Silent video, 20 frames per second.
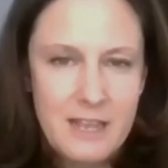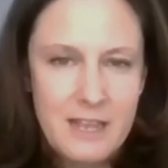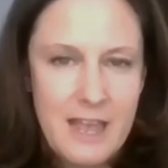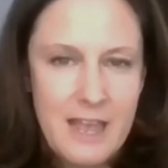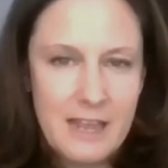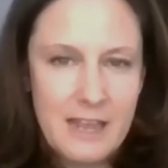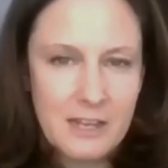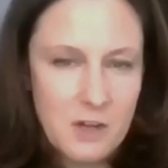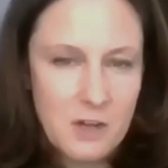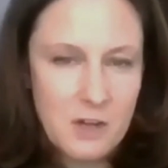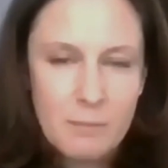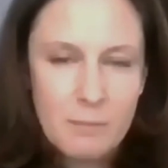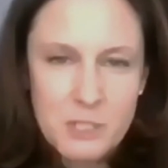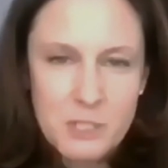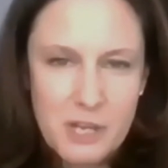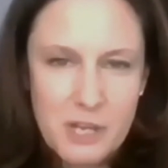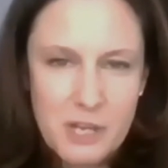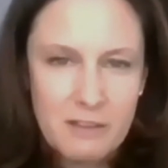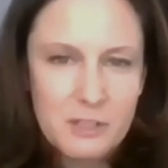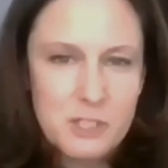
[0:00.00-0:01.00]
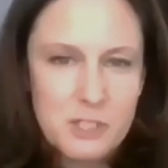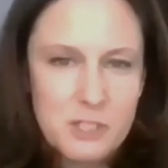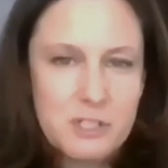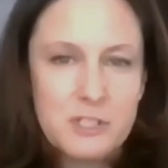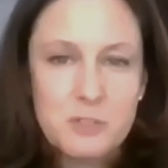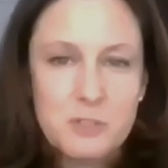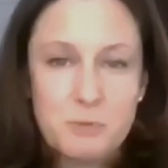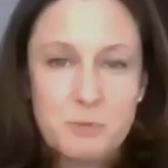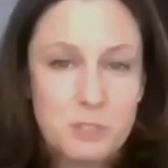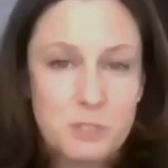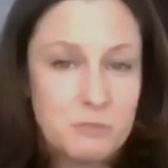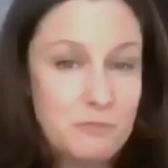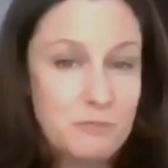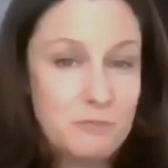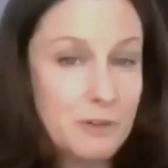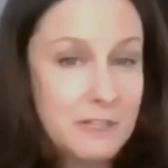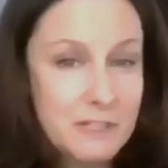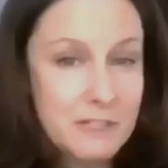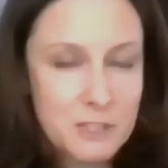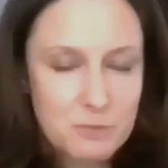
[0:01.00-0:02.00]
economic challenges, which are
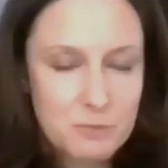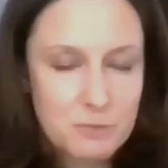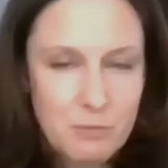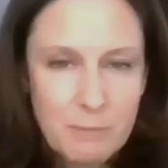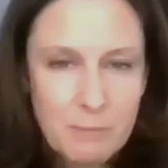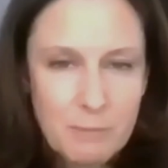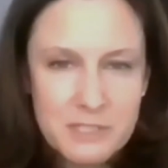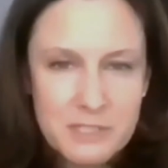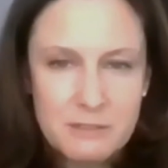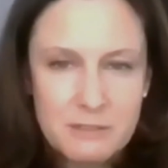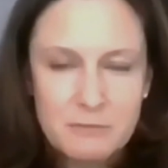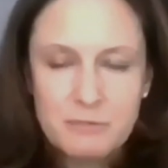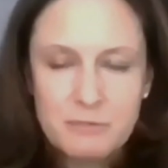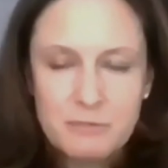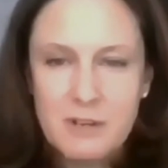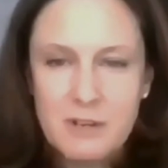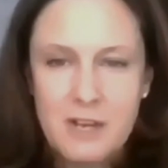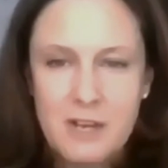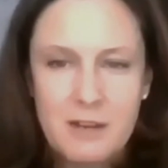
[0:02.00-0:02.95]
very disruptive